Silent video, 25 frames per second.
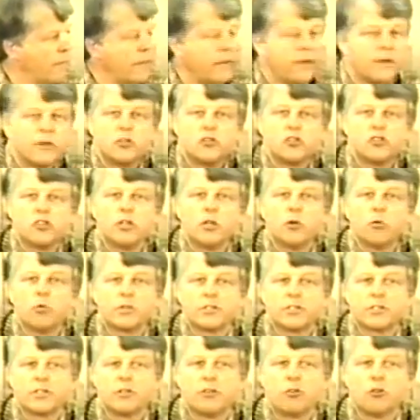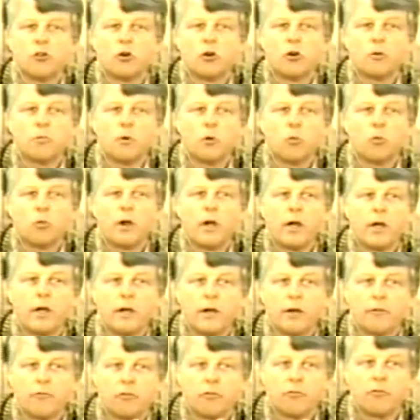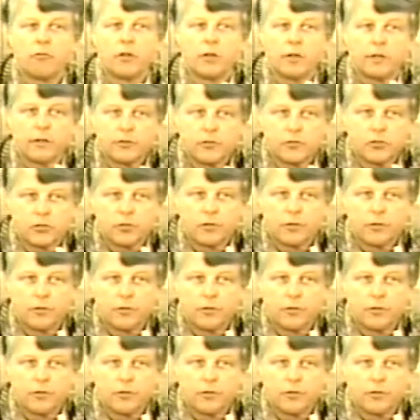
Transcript: She was the Norma Rae of the village.